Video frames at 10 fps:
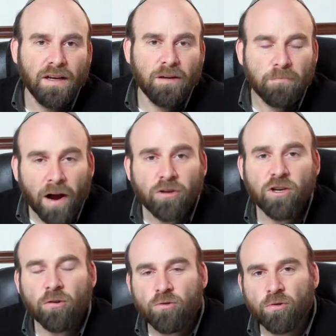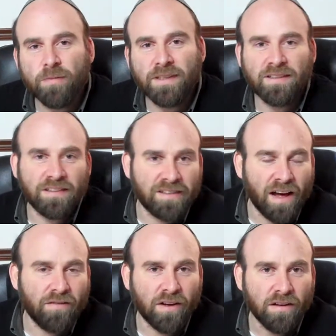In Parsha Truma and
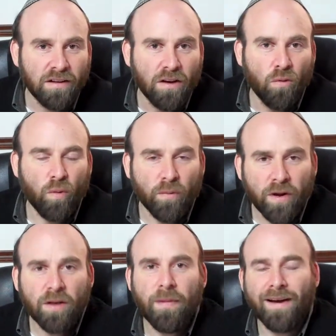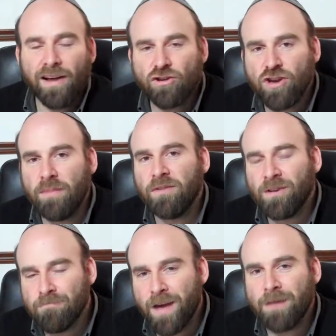Tetzaveh, we read about Hashem's
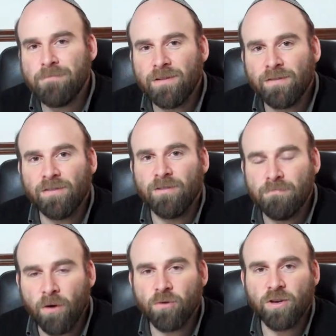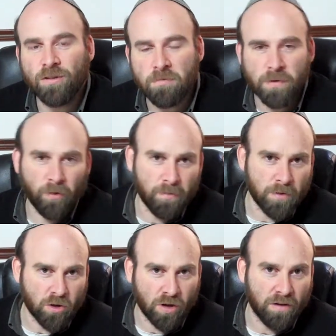commandment to Moshe to build a
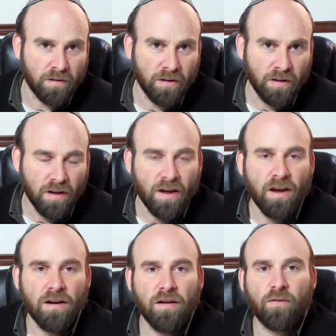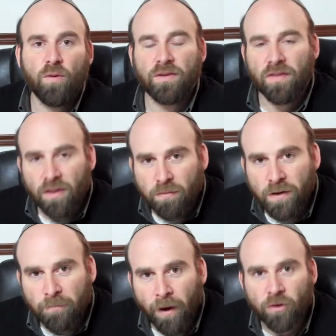Mishkan. Of course, in this
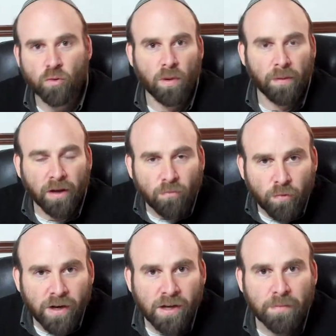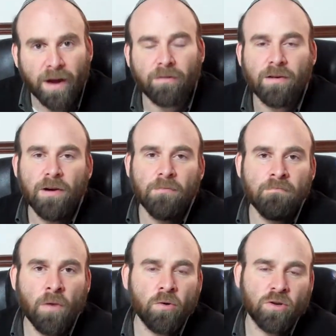week's Parsha, we begin reading about
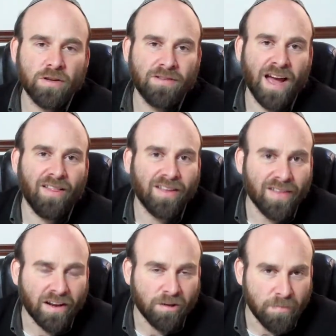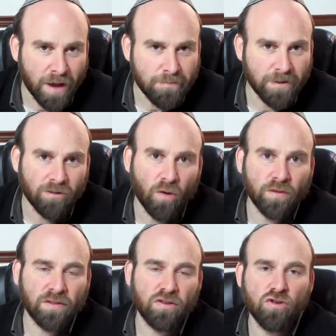Moshe telling that commandment over
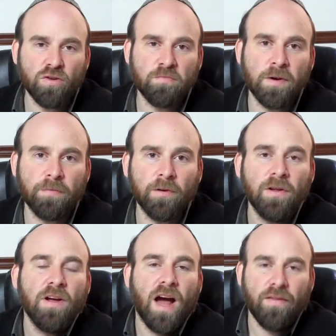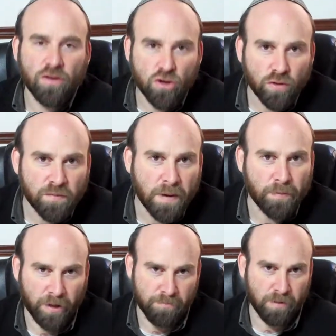to the Jewish people and the Jewish
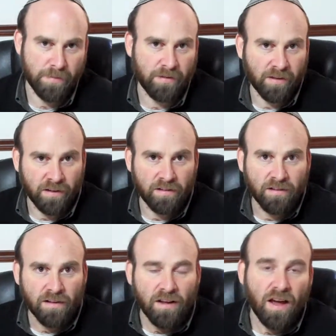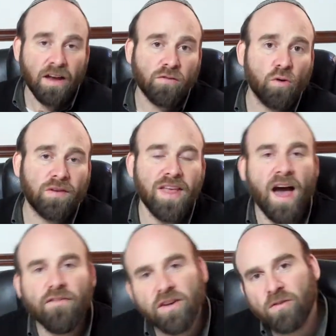people implementing it. And of course, the
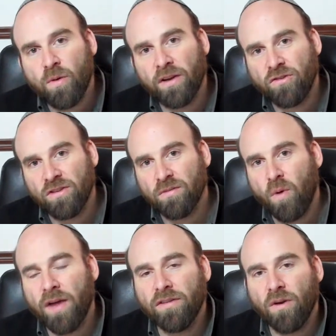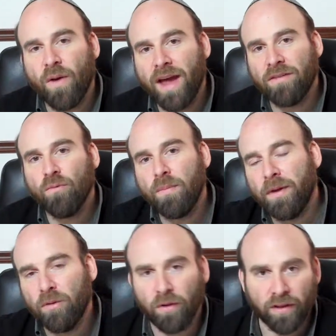obvious question is why the Torah has to
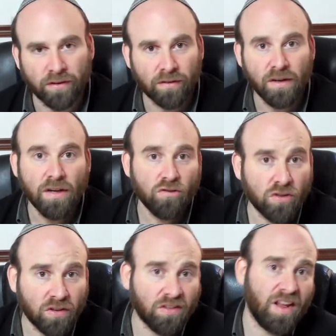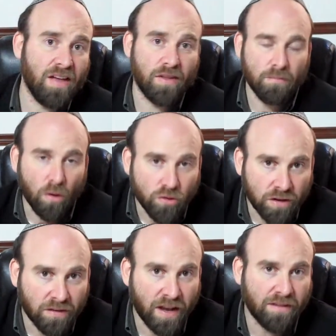repeat all this. Just say that Moshe
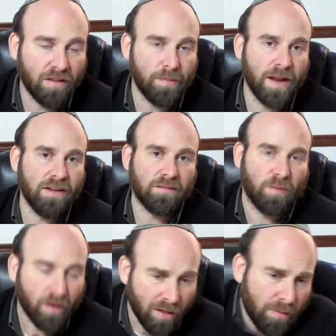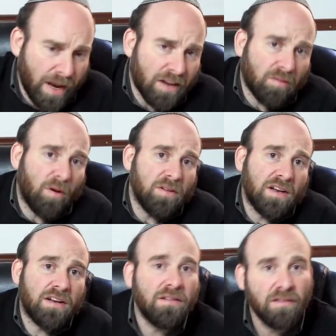said it to the Bnei Israel, and the Bnei Israel
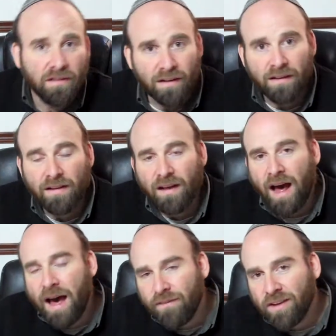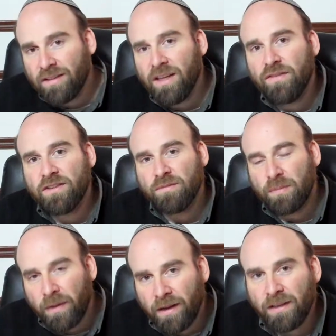did it. Obviously, if it's
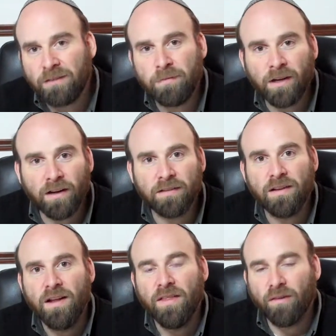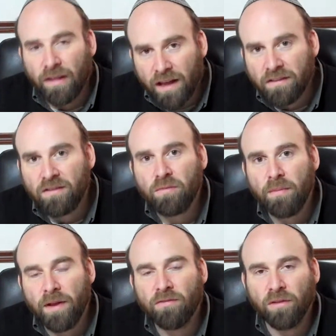repeated, it's because there are lessons we're
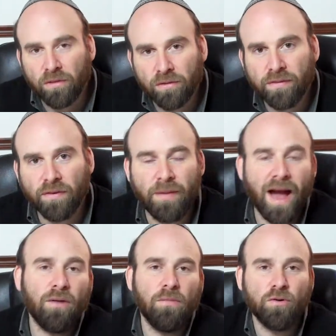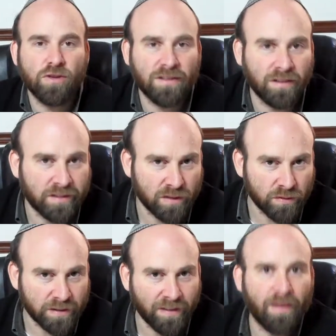meant to learn from how Moshe tells it
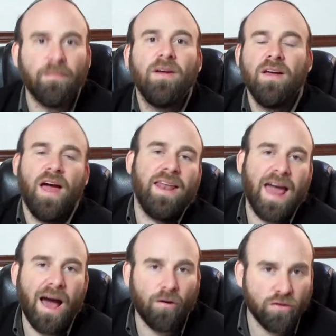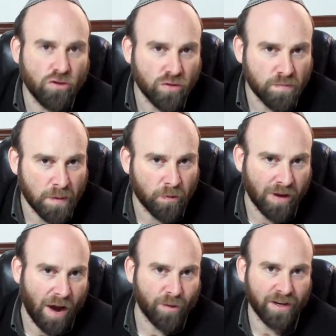over to them and how the Jewish people
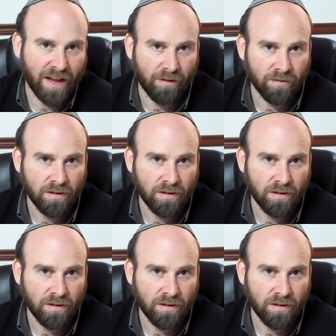carried it out.